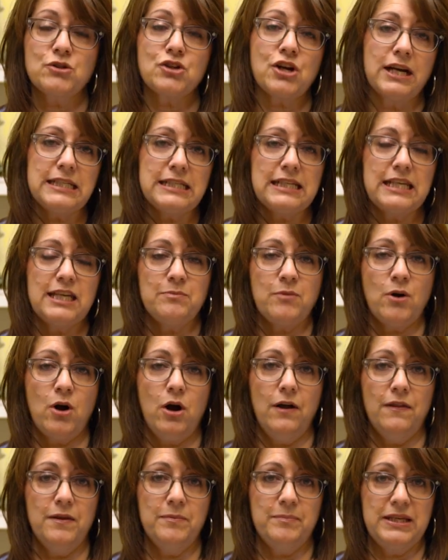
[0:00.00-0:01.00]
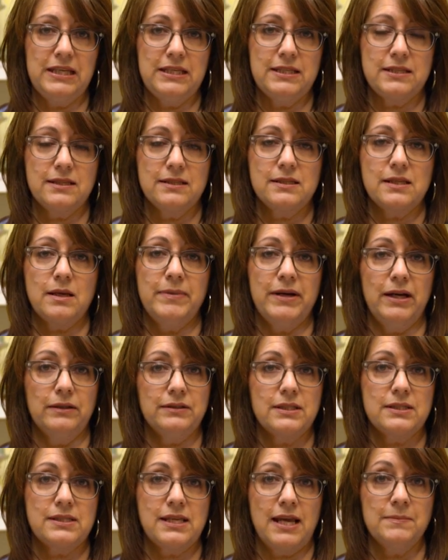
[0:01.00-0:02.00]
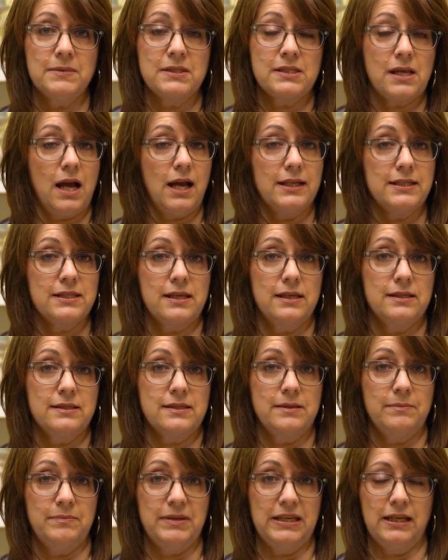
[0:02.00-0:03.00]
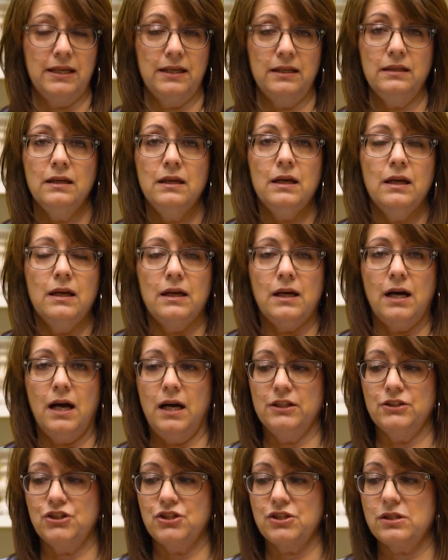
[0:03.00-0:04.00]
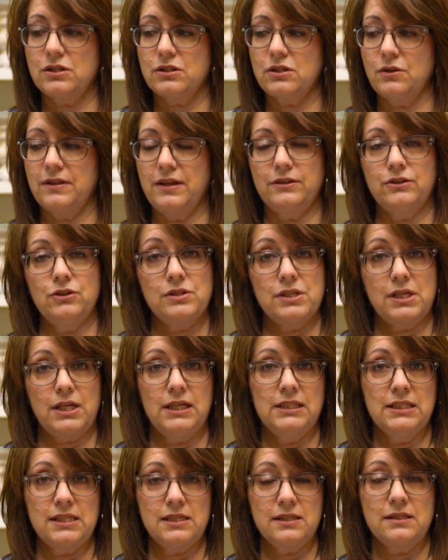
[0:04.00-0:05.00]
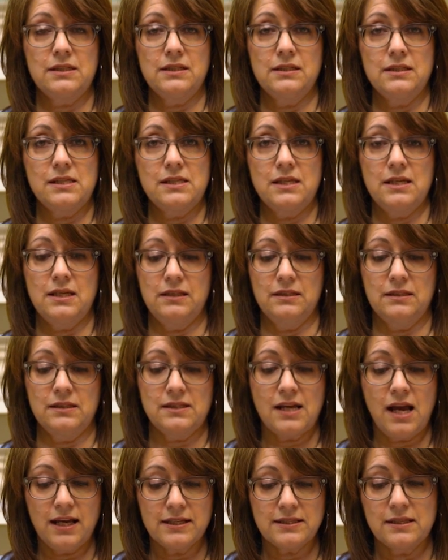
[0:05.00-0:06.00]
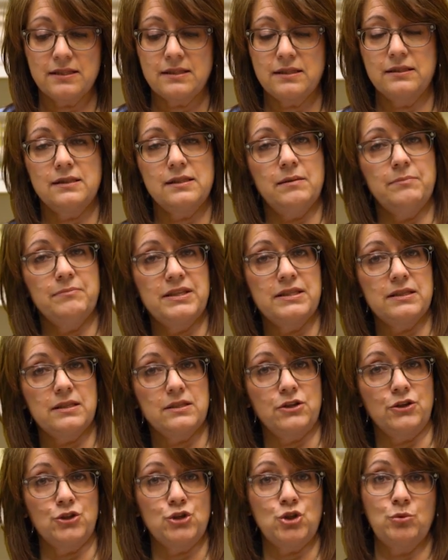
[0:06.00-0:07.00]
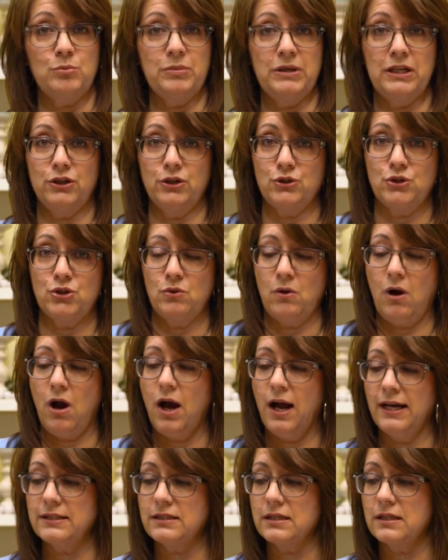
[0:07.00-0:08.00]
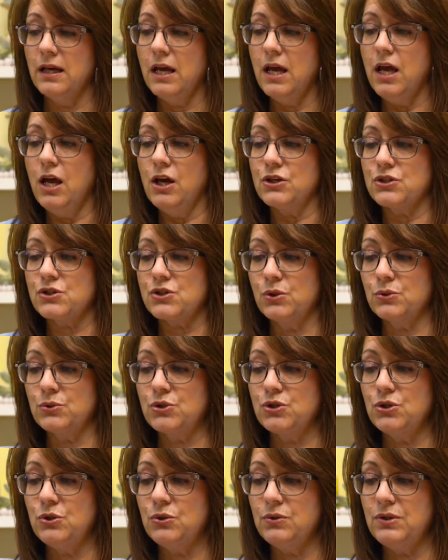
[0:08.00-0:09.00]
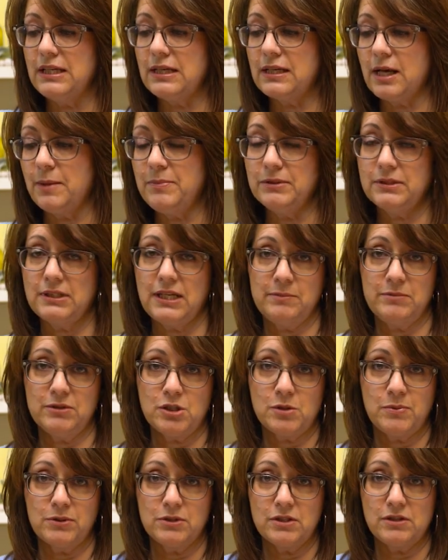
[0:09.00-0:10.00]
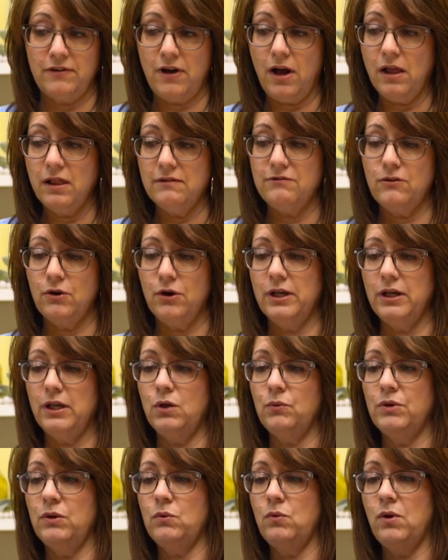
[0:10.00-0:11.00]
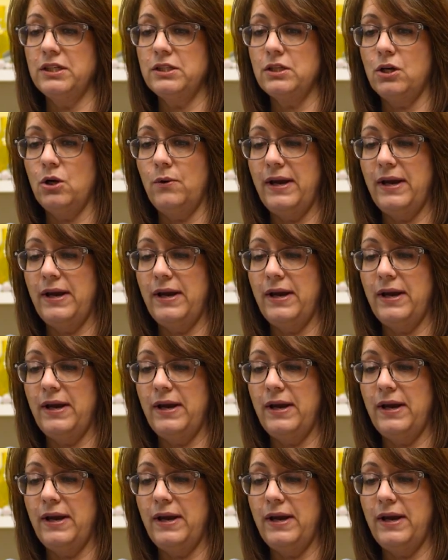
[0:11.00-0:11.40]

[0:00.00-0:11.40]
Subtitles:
trying to keep all the pieces about the same size as the bean. Just so that there's a consistency in sizes and some pieces aren't too big or too hot. So to the couple tablespoons of olive oil, we want to go